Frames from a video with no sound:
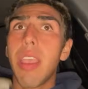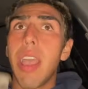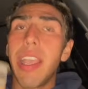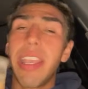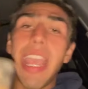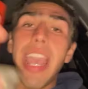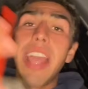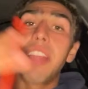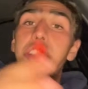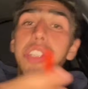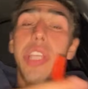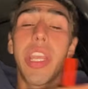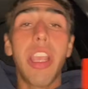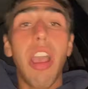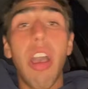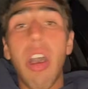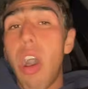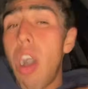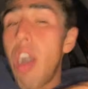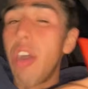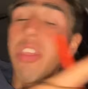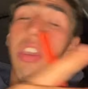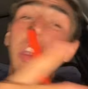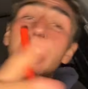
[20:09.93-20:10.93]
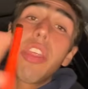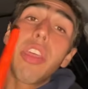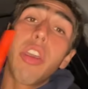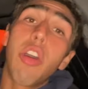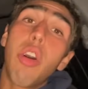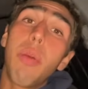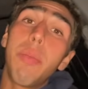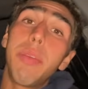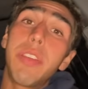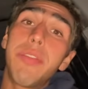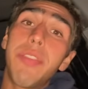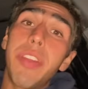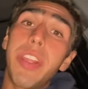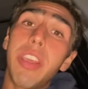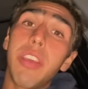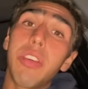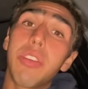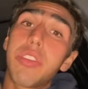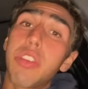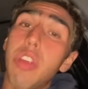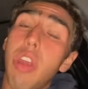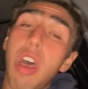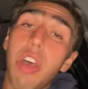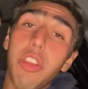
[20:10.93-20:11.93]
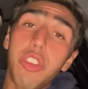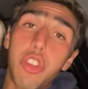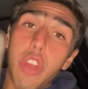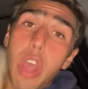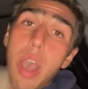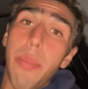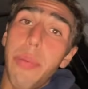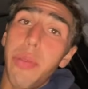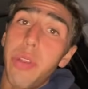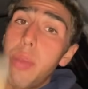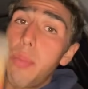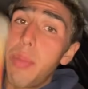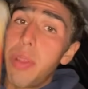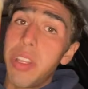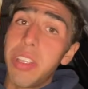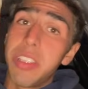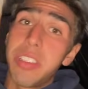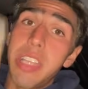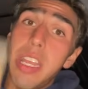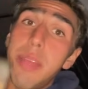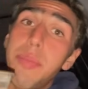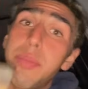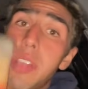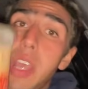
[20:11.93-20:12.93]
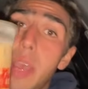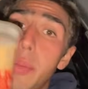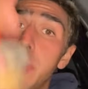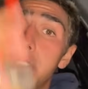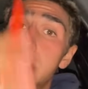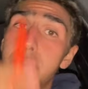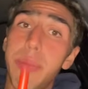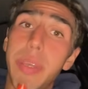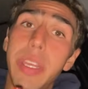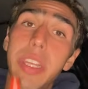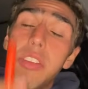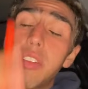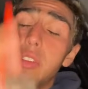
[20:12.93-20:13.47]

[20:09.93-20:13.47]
Again, check out all the other homies' videos. They're all dropping them at the same time as me.